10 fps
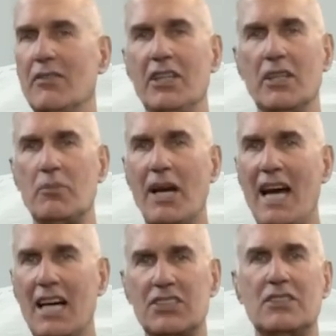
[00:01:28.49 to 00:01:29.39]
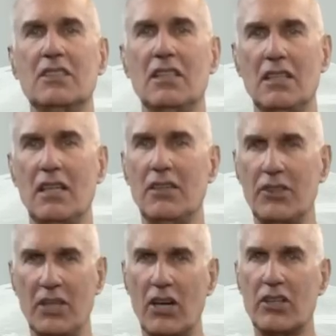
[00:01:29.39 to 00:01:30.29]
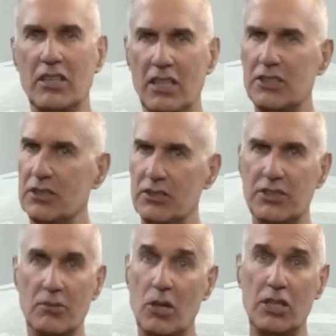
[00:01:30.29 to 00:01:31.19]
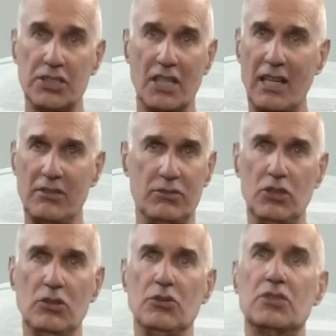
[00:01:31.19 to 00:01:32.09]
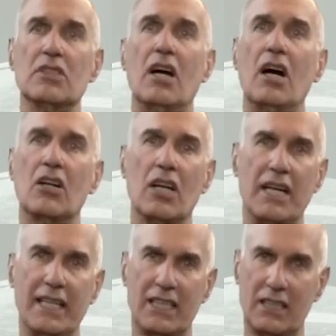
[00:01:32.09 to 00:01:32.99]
In the past, the air conditioners that Marsh and I have used are like